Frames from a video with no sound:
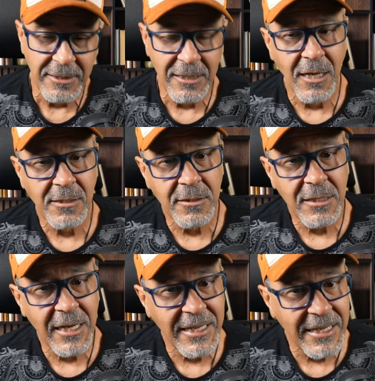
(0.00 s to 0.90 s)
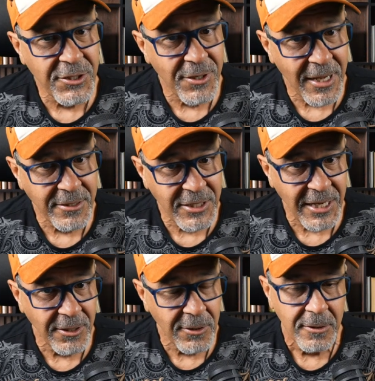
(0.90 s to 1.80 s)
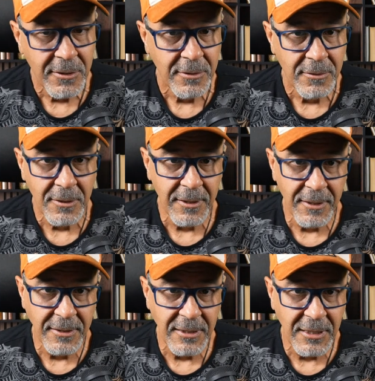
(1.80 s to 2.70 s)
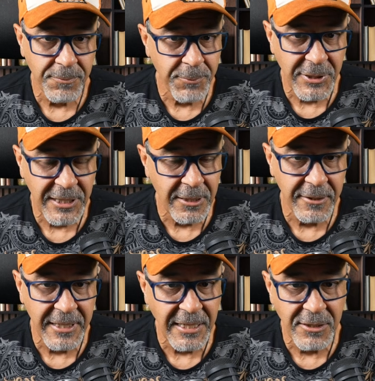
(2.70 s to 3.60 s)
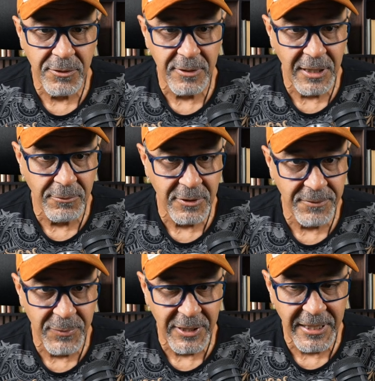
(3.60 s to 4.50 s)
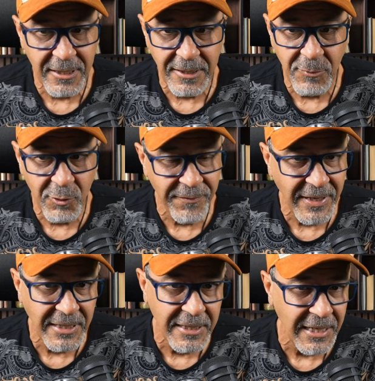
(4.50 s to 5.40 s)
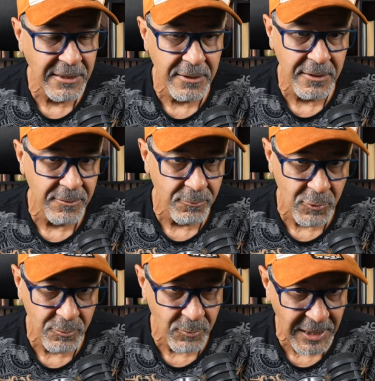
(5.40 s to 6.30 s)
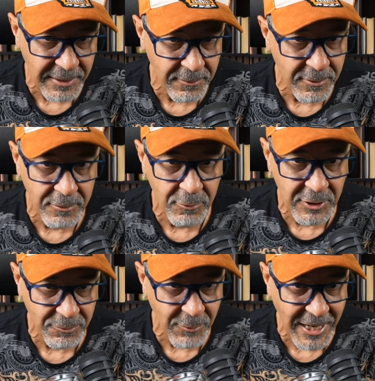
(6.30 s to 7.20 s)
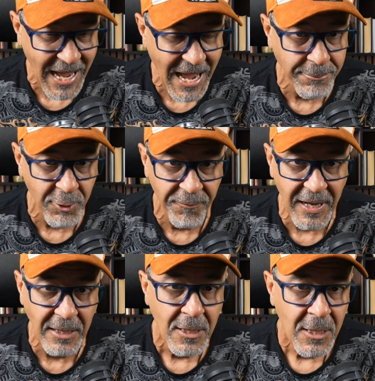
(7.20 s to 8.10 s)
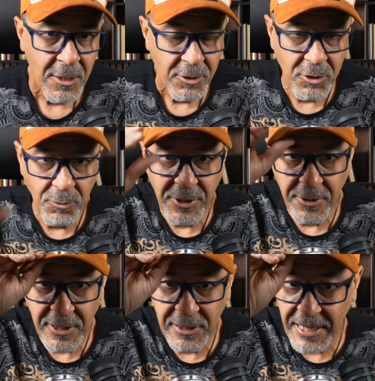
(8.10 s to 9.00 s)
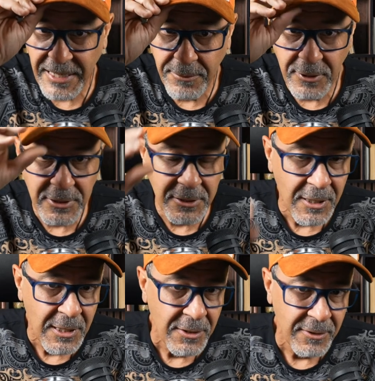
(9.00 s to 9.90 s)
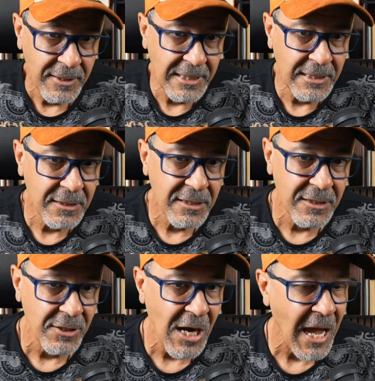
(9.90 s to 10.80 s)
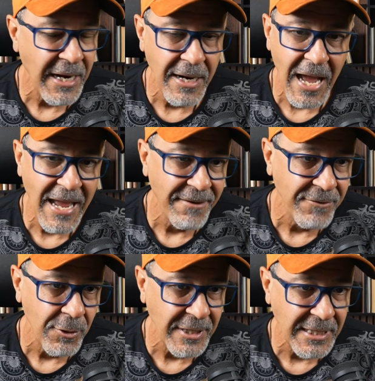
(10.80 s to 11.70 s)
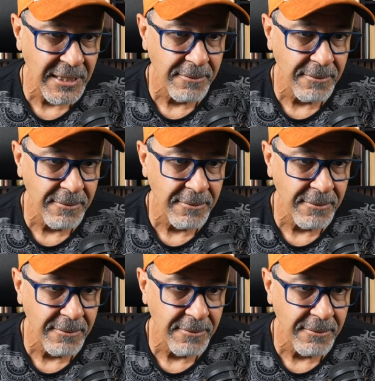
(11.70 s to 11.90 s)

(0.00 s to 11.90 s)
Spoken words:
The consulate's not going to get you out of jail. In this particular case, it was a politically motivated case, and it went high profile. So whether the lady was innocent or not, I have no idea.